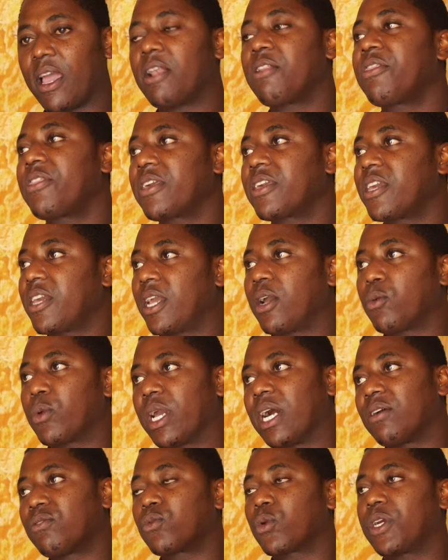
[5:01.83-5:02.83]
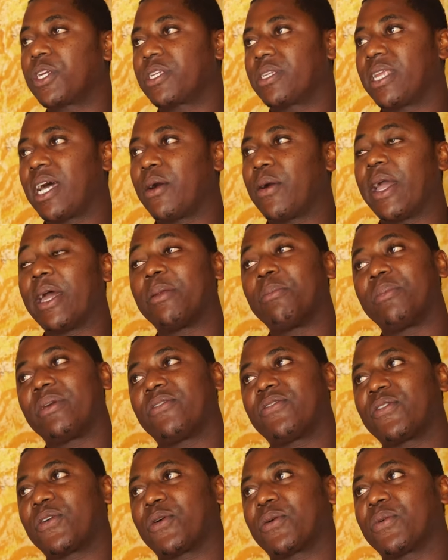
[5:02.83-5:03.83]
health care we have right now and
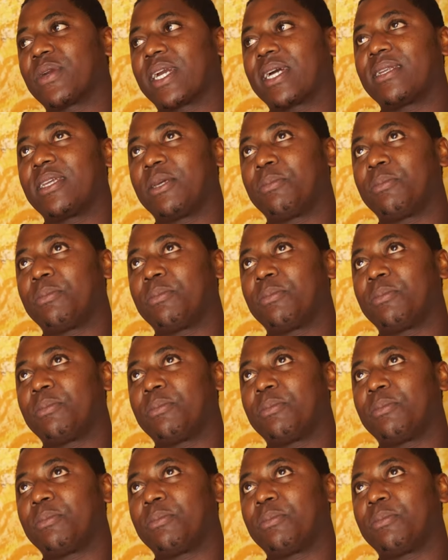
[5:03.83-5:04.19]
before. We can